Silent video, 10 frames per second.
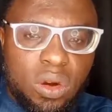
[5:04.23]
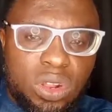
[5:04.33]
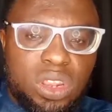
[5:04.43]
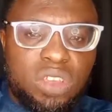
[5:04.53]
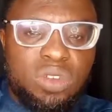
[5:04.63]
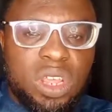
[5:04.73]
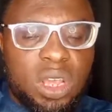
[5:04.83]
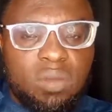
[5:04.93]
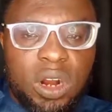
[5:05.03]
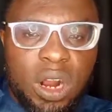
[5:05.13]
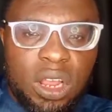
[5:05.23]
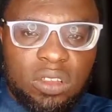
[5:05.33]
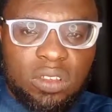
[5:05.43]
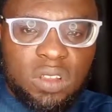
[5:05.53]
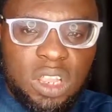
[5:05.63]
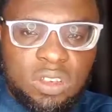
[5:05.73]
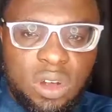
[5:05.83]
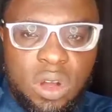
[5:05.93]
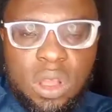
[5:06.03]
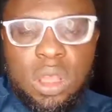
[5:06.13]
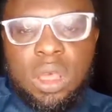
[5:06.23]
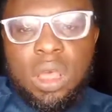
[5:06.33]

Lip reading: running a unicameral legislature,